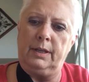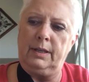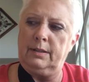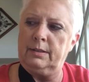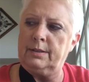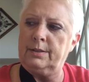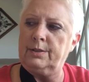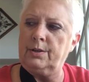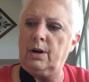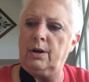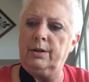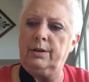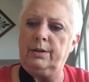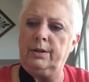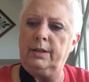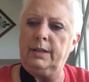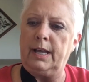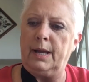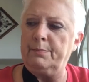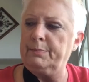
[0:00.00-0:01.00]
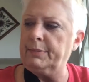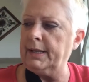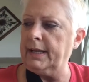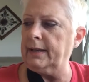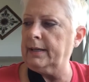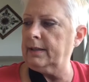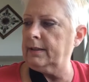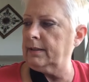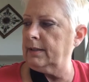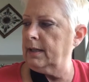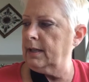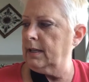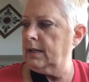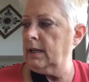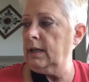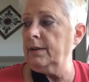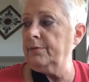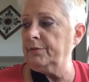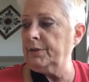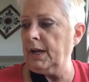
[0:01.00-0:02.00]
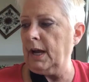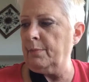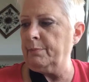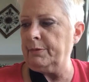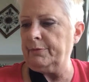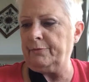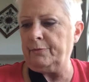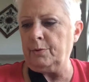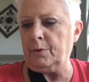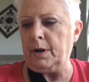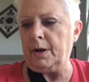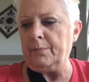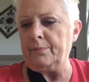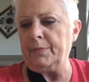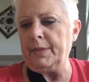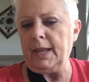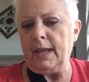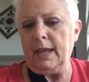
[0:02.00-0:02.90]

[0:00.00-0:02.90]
get started on that blanket if not before.